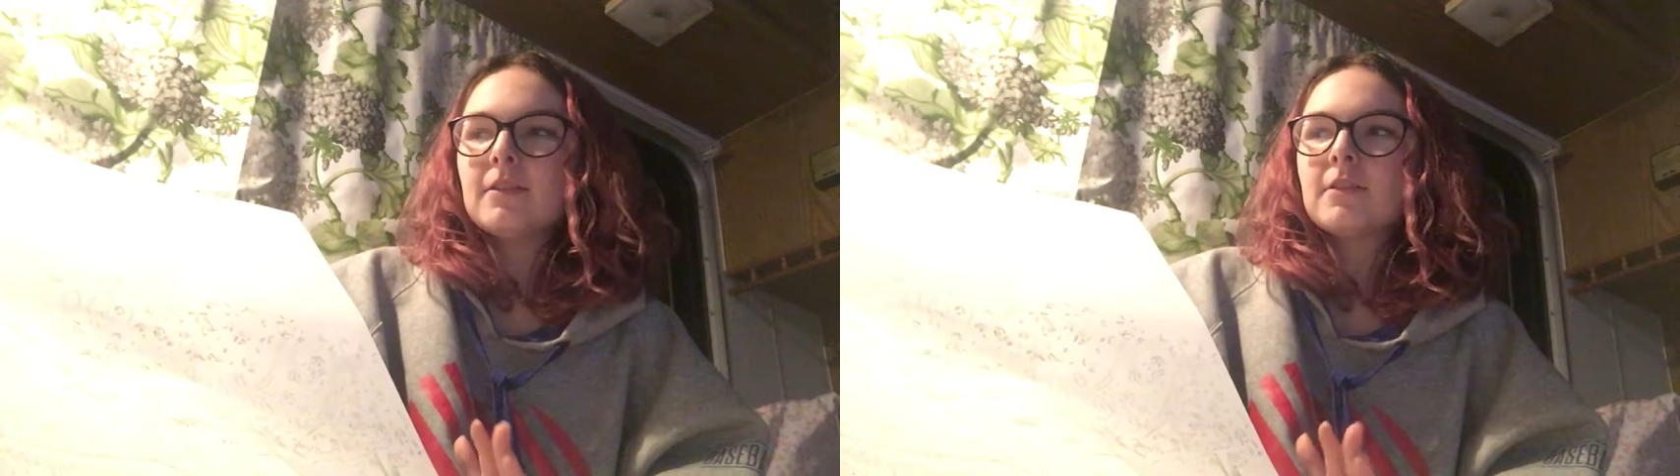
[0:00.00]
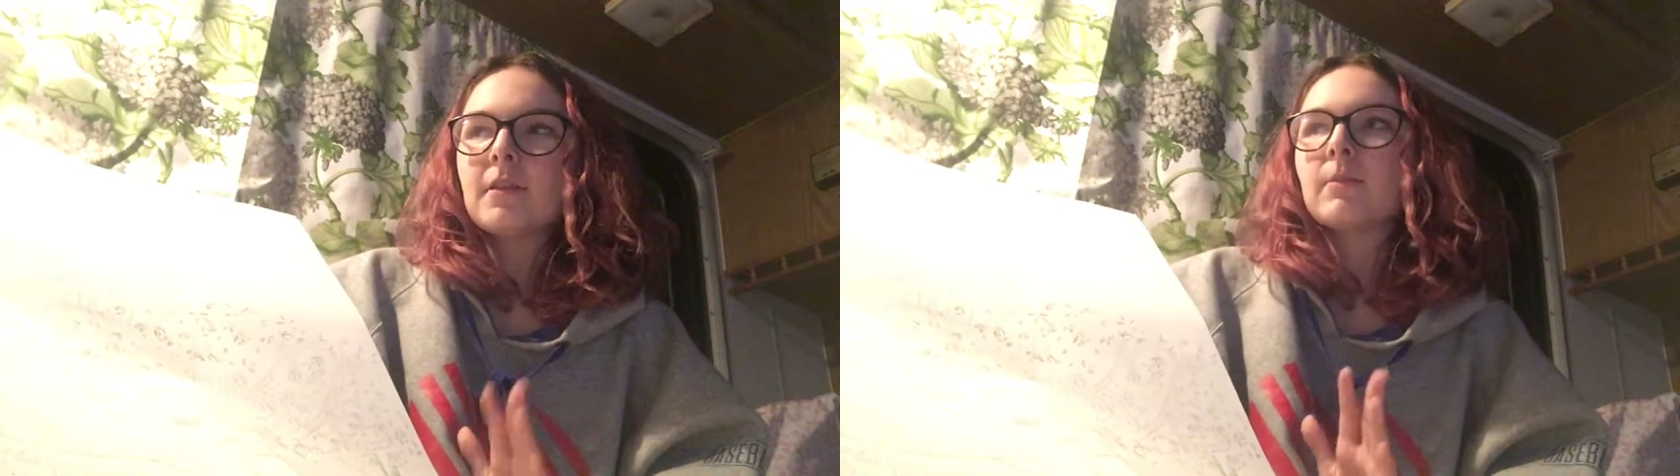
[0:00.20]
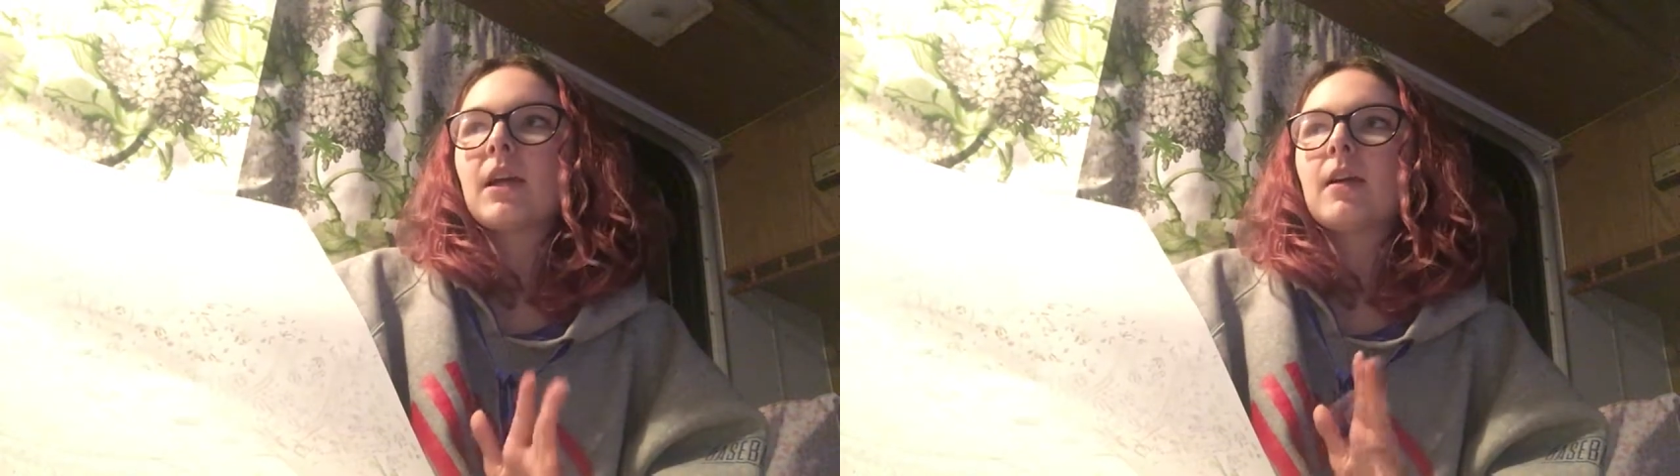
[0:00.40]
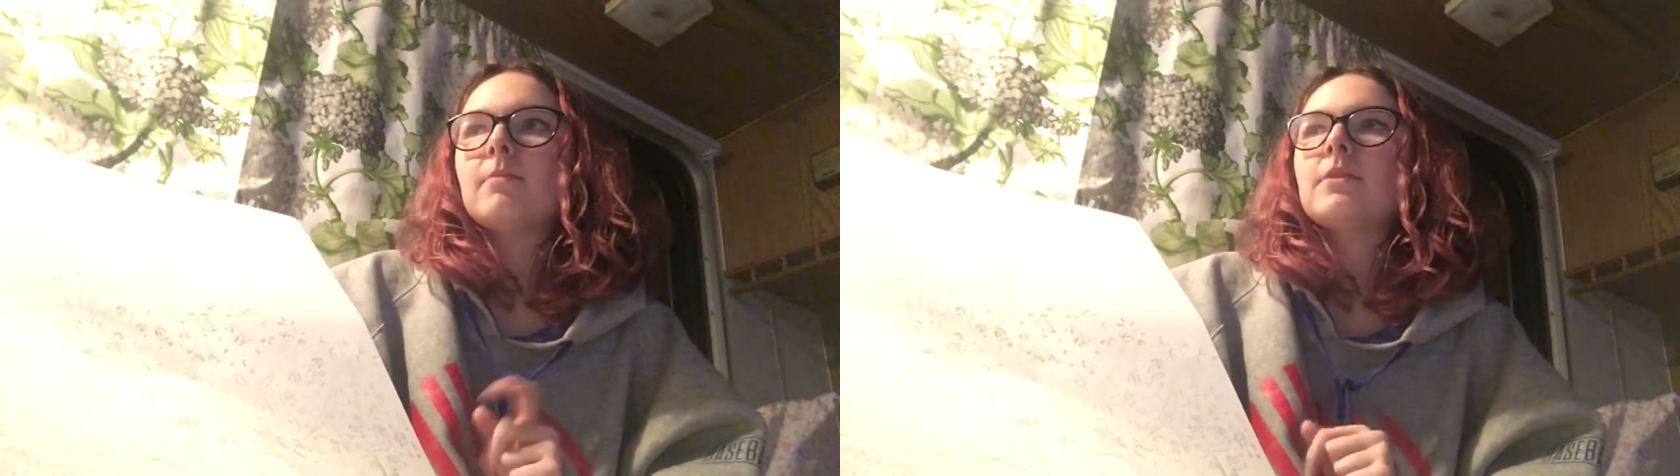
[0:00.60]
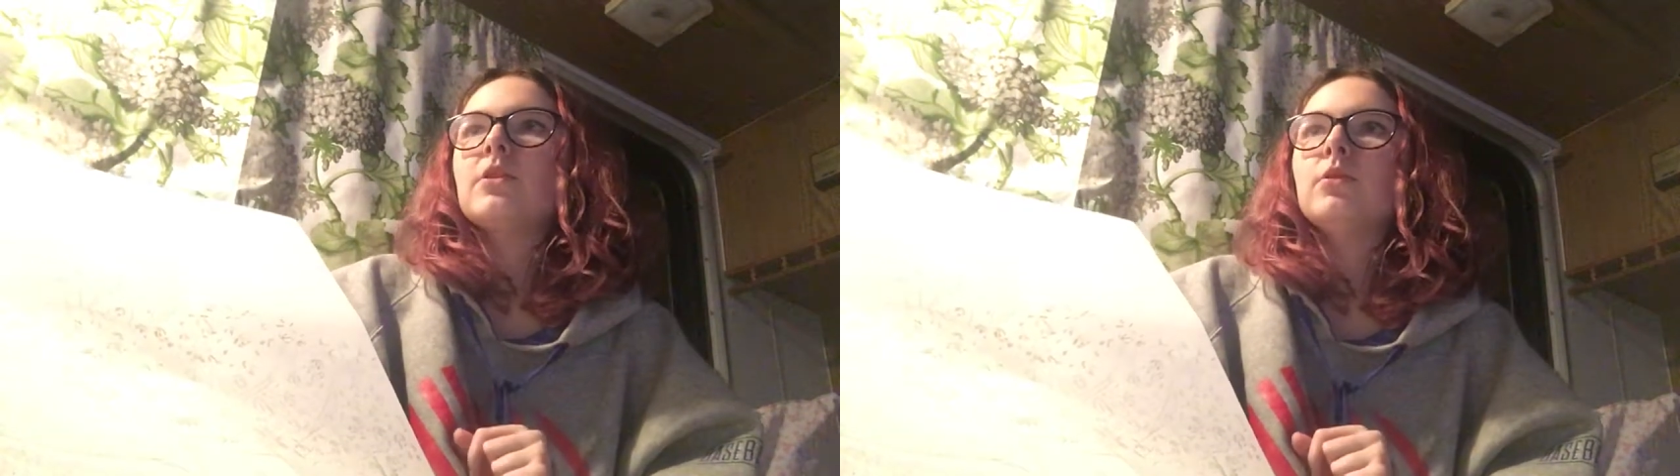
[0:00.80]

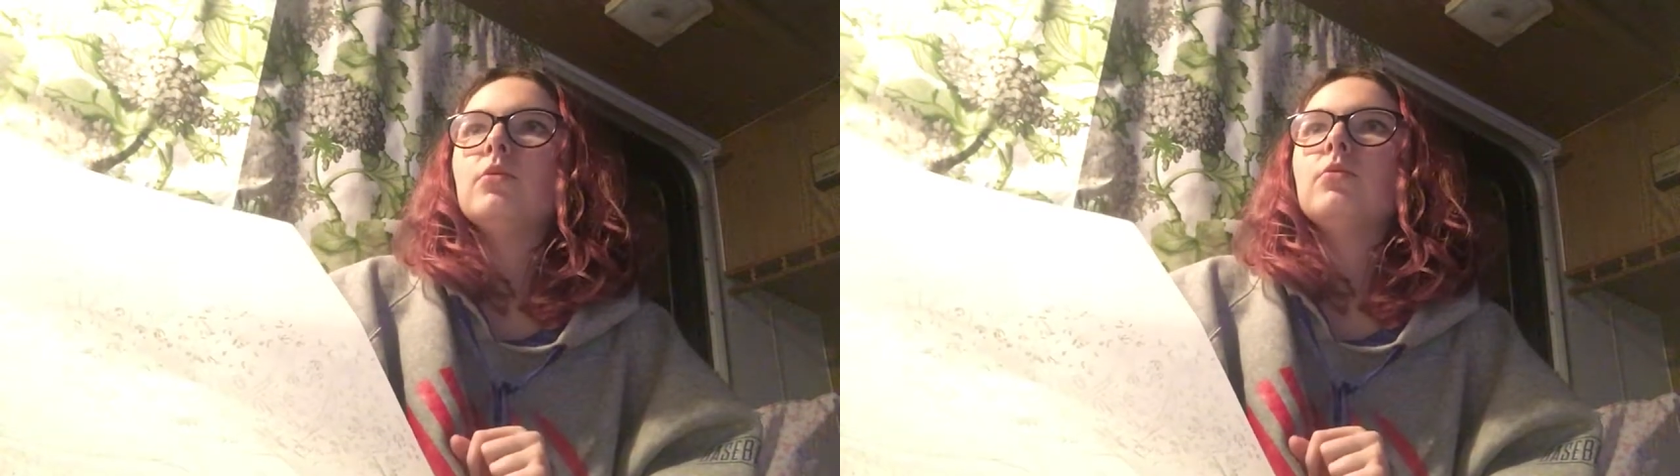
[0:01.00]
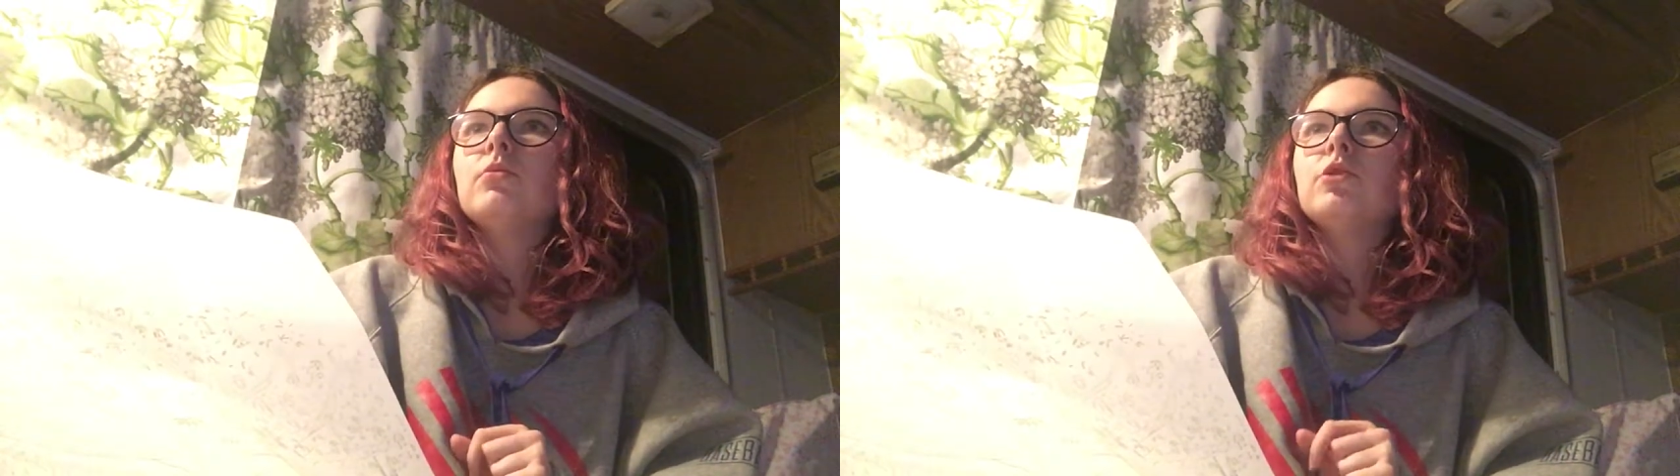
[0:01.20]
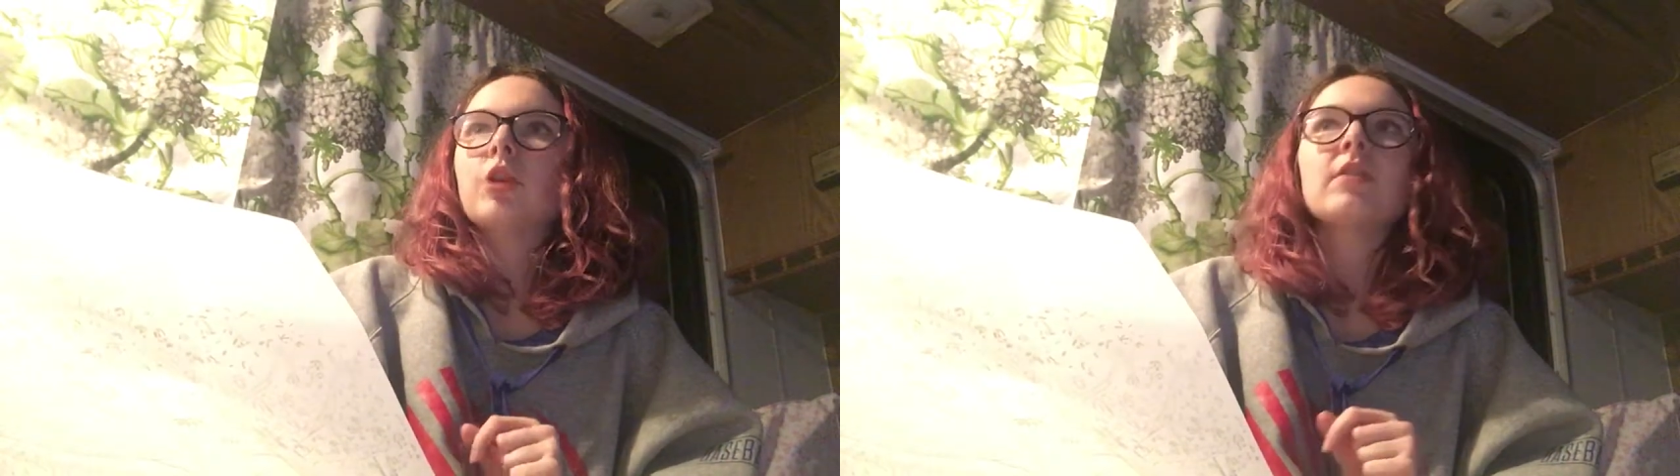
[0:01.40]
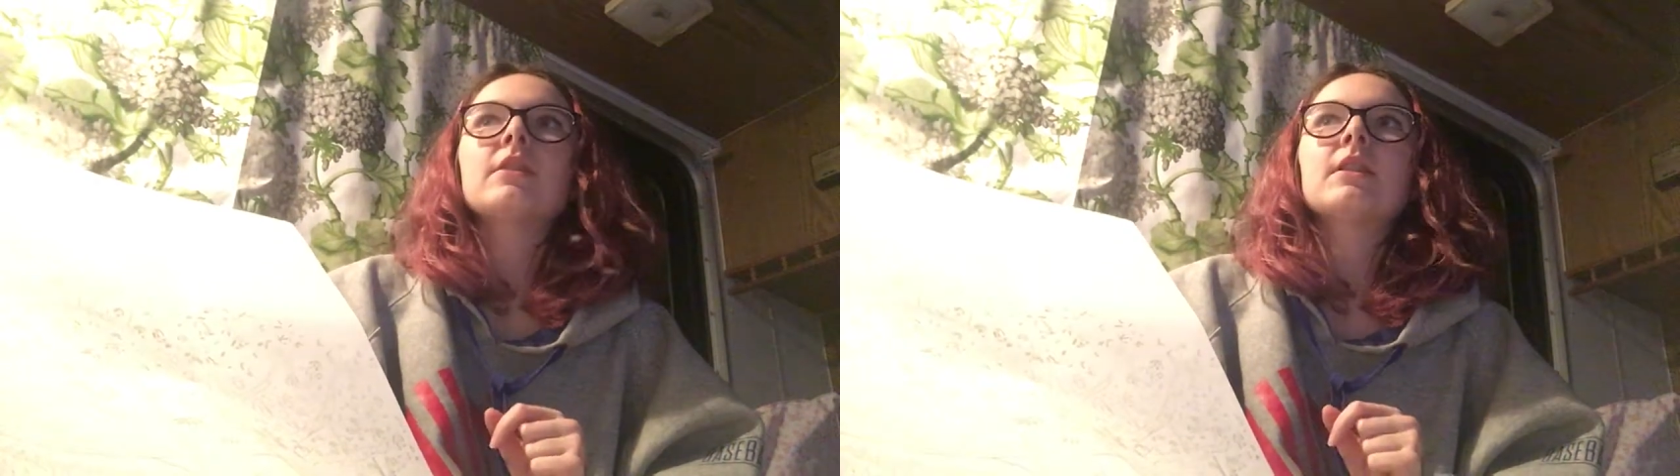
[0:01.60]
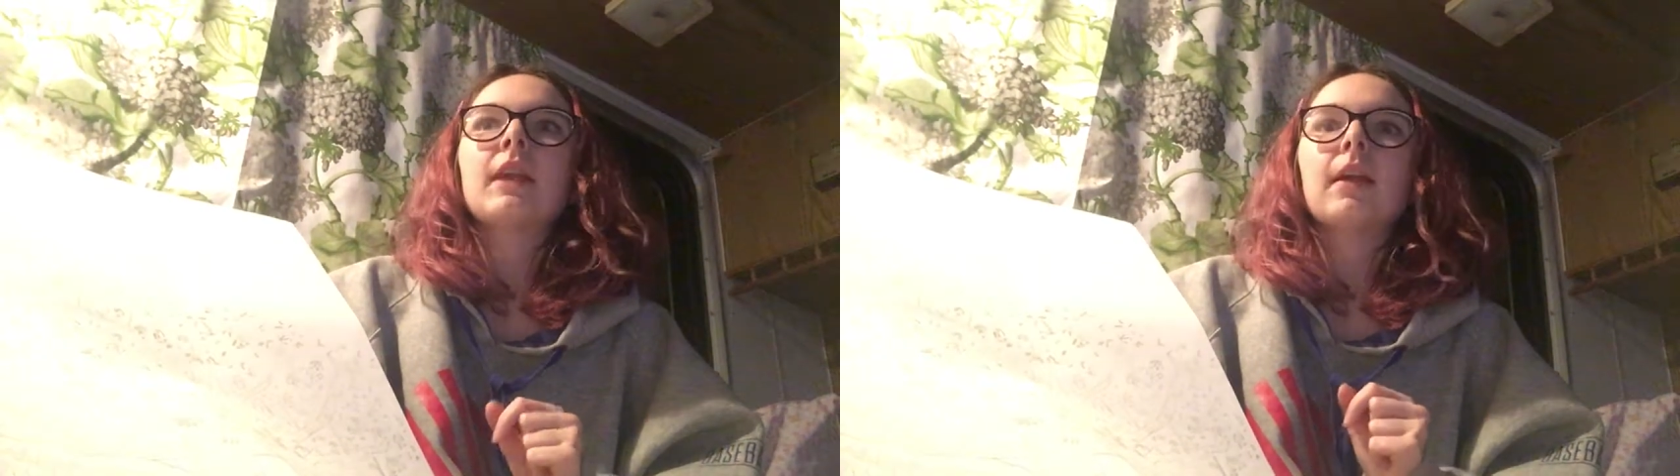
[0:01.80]
Sometimes you
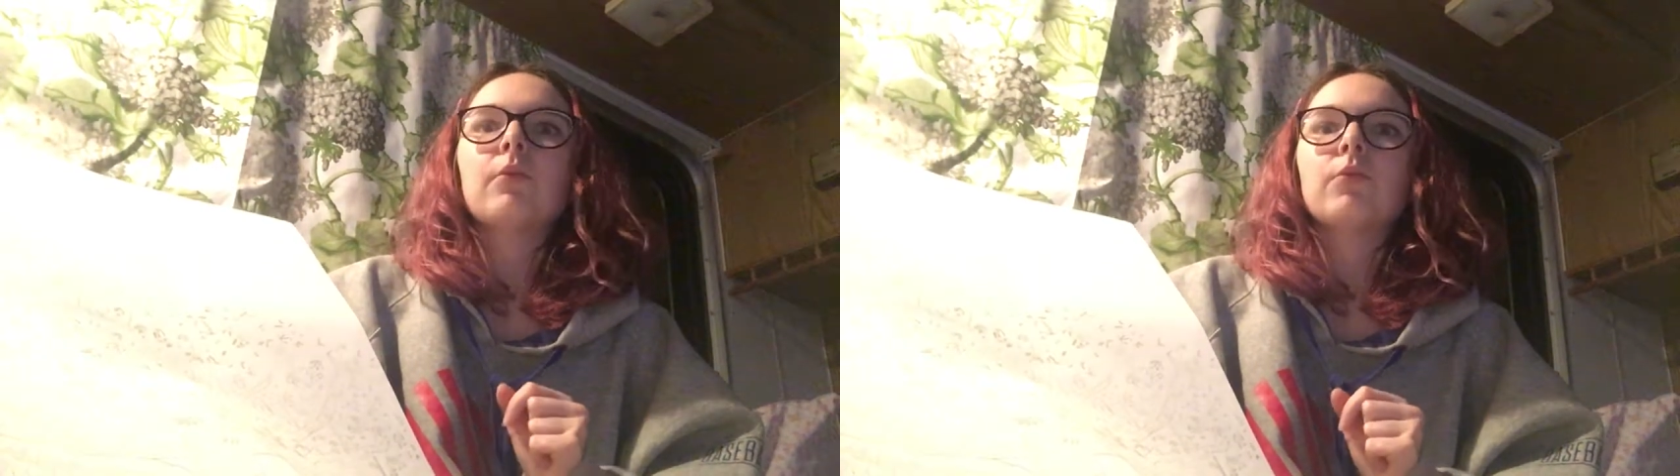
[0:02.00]
just get